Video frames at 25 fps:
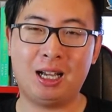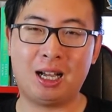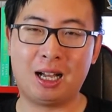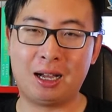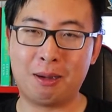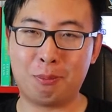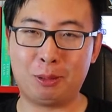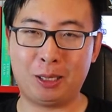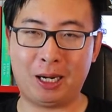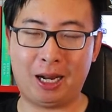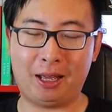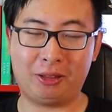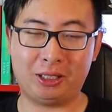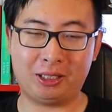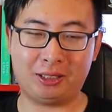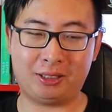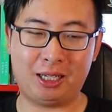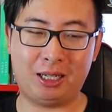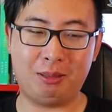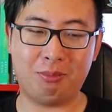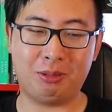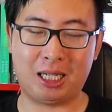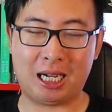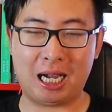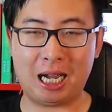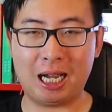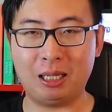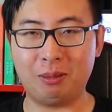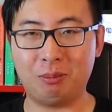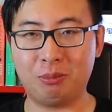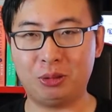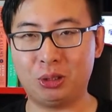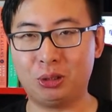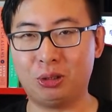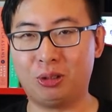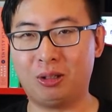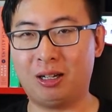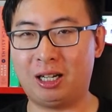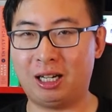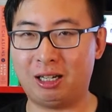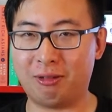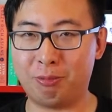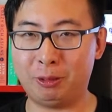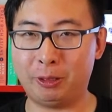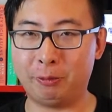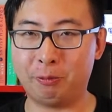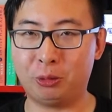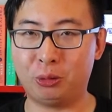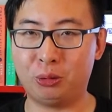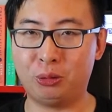Uh, but at the same time, you'll
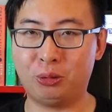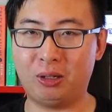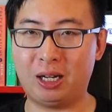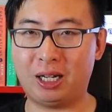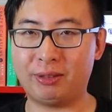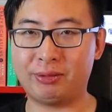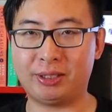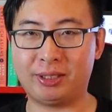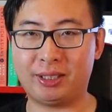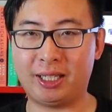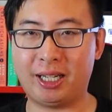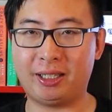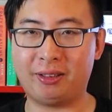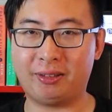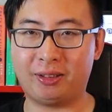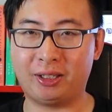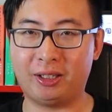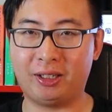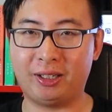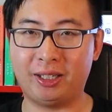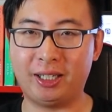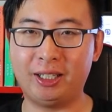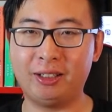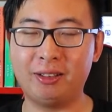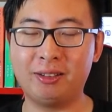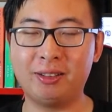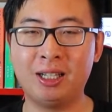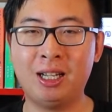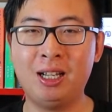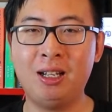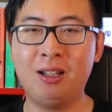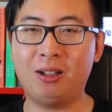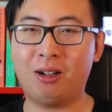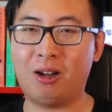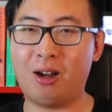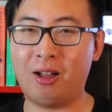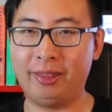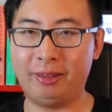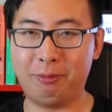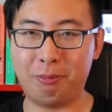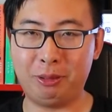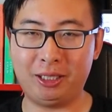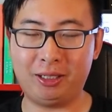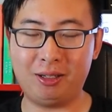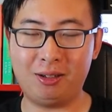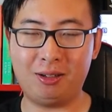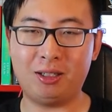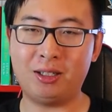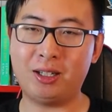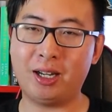have people who have staked their ETH on the
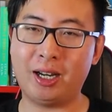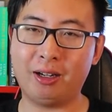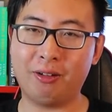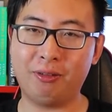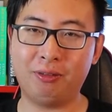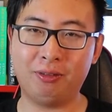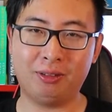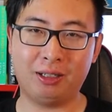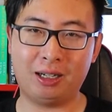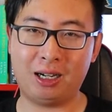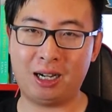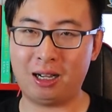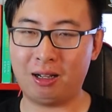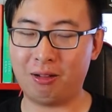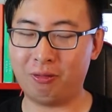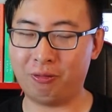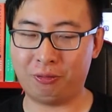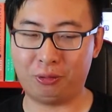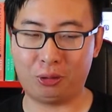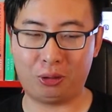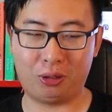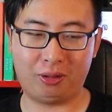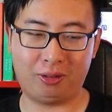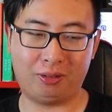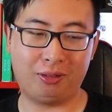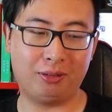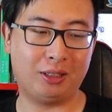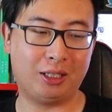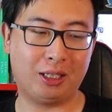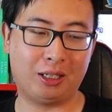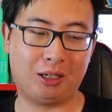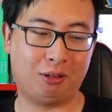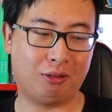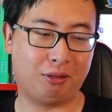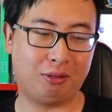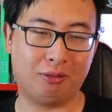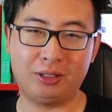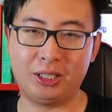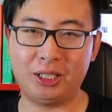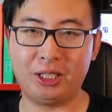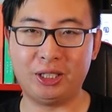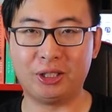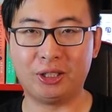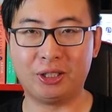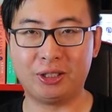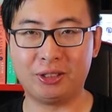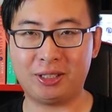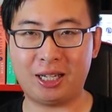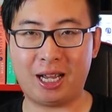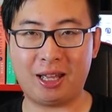Beacon chain uh, for you know
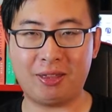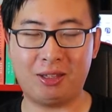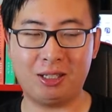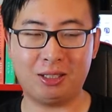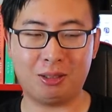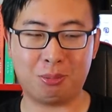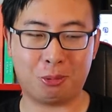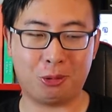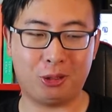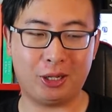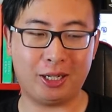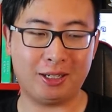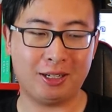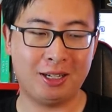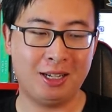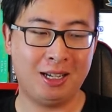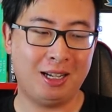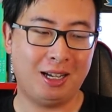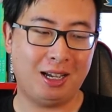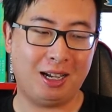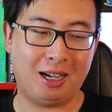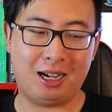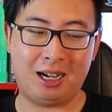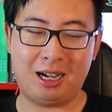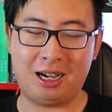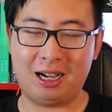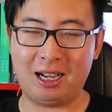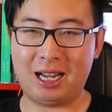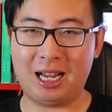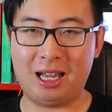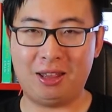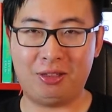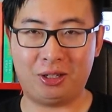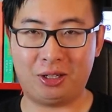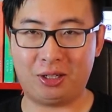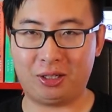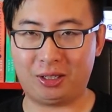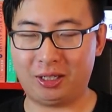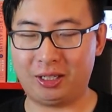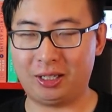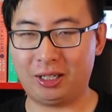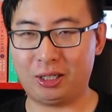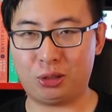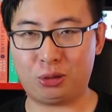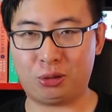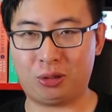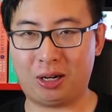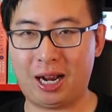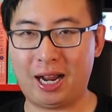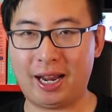years at this point, uh, and they're going
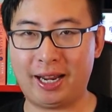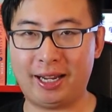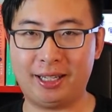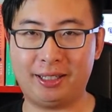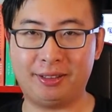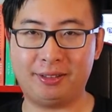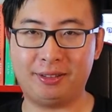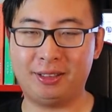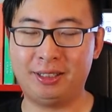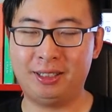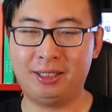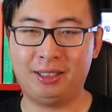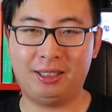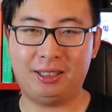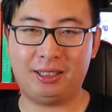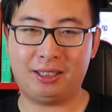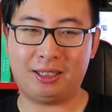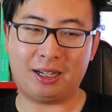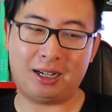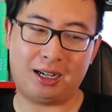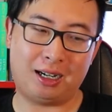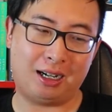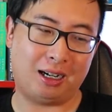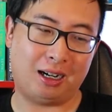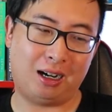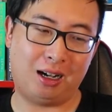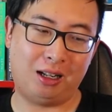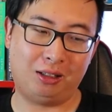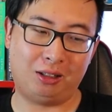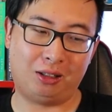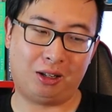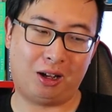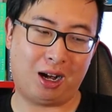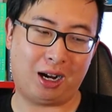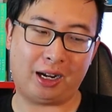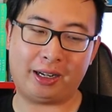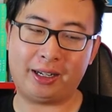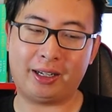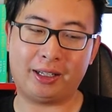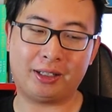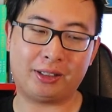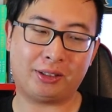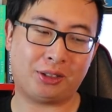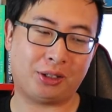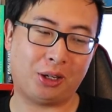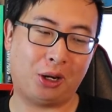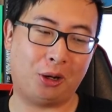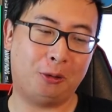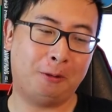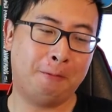to try and uh, unlock
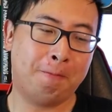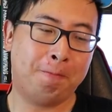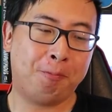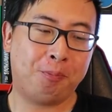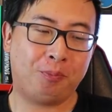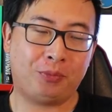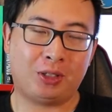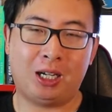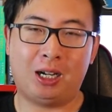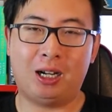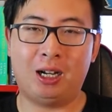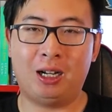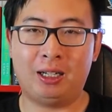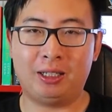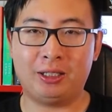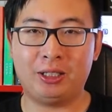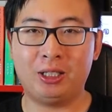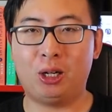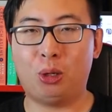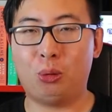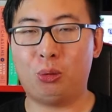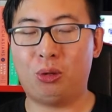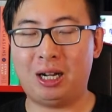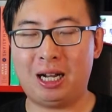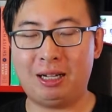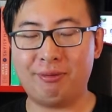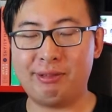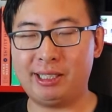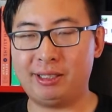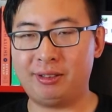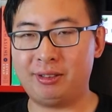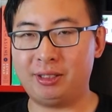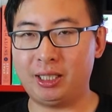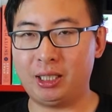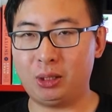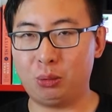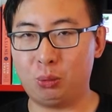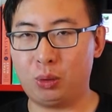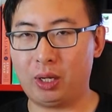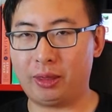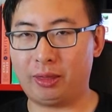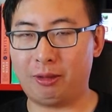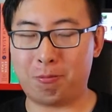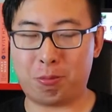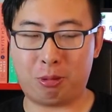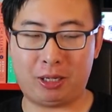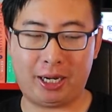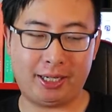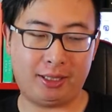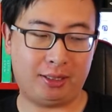it. So uh, you know, we'll have to see what
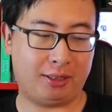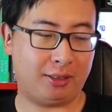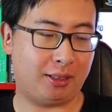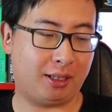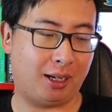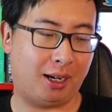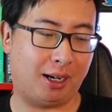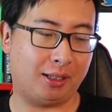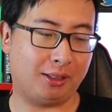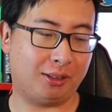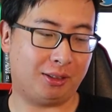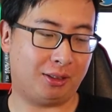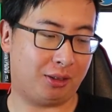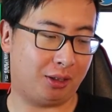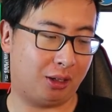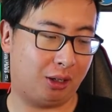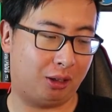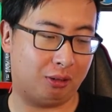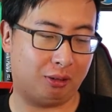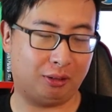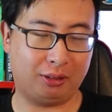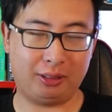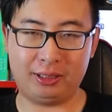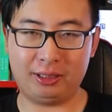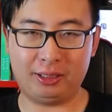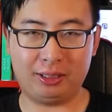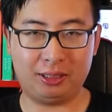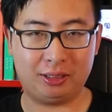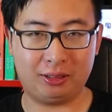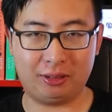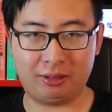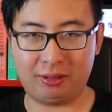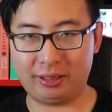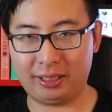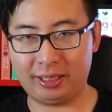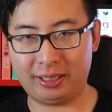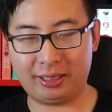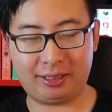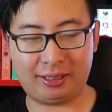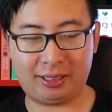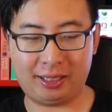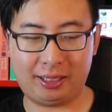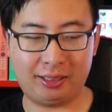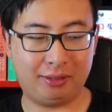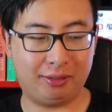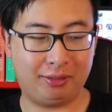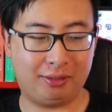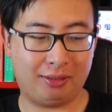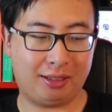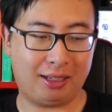the price does. So you know, it
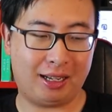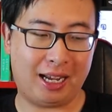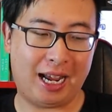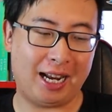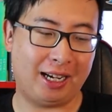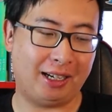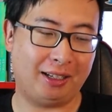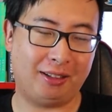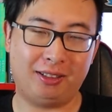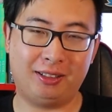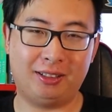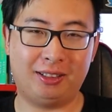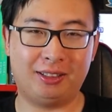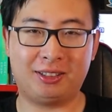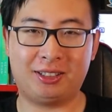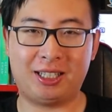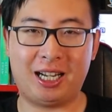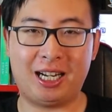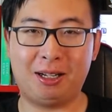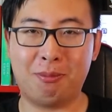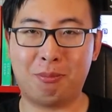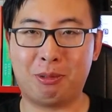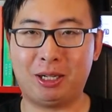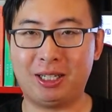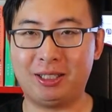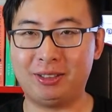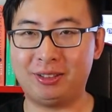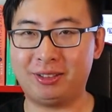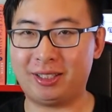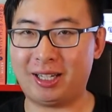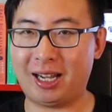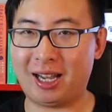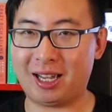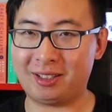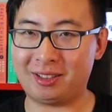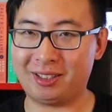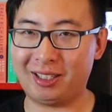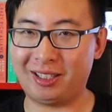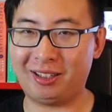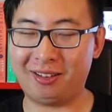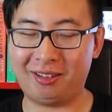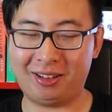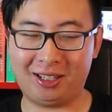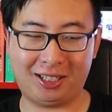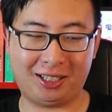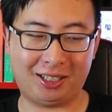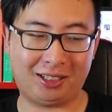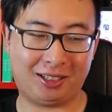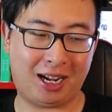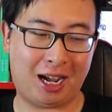can any it's anybody's guess.
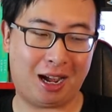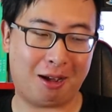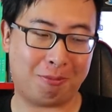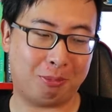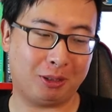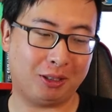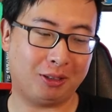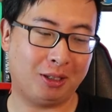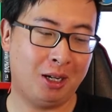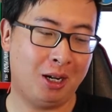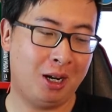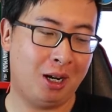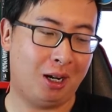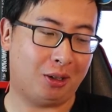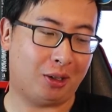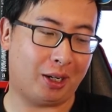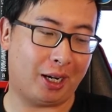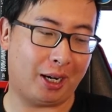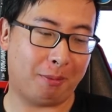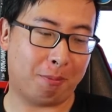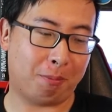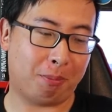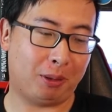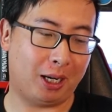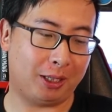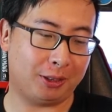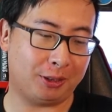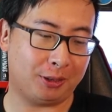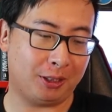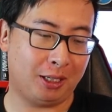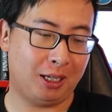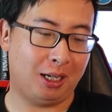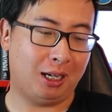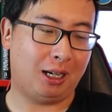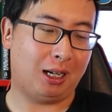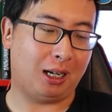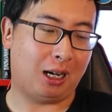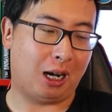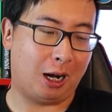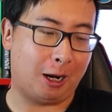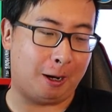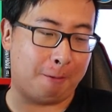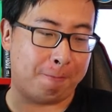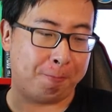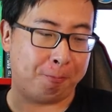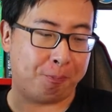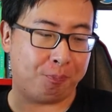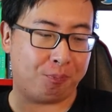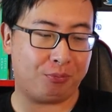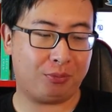Anything can happen, right? But
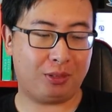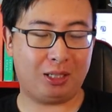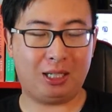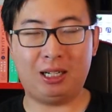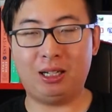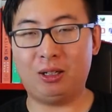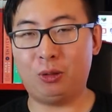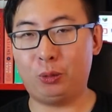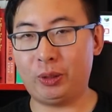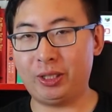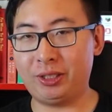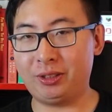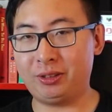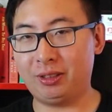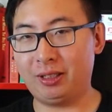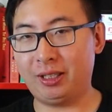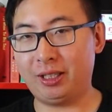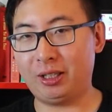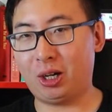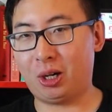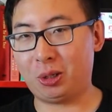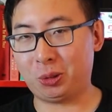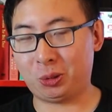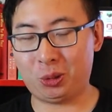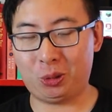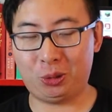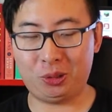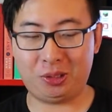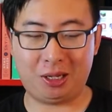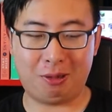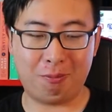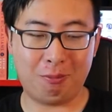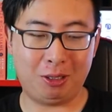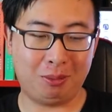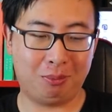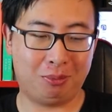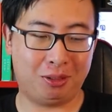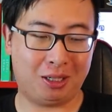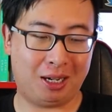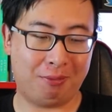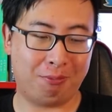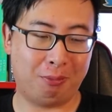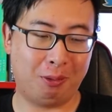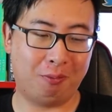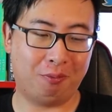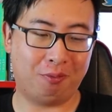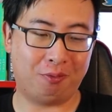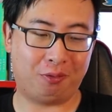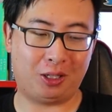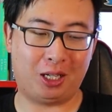um, it recently also some people
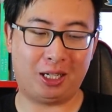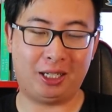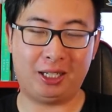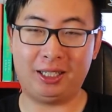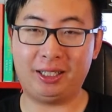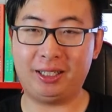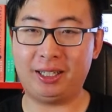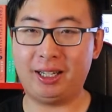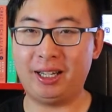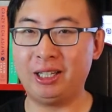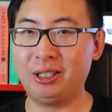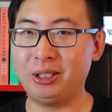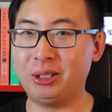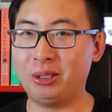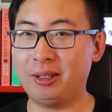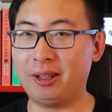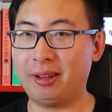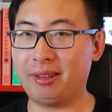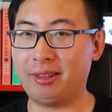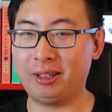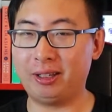have been flooding into